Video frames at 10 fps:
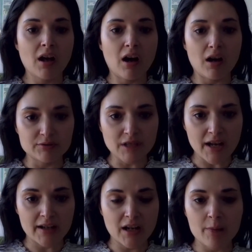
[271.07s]

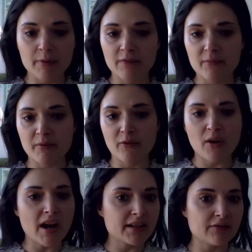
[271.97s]
online coming from a
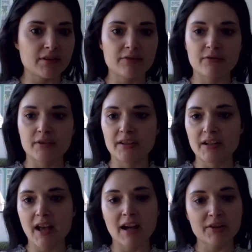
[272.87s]
variety of different
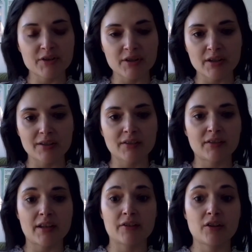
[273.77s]
actors
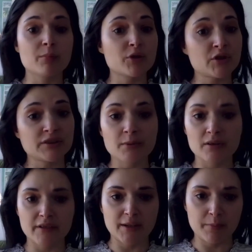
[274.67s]
and commercially
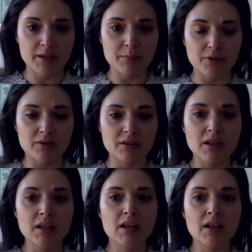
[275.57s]
motivated people.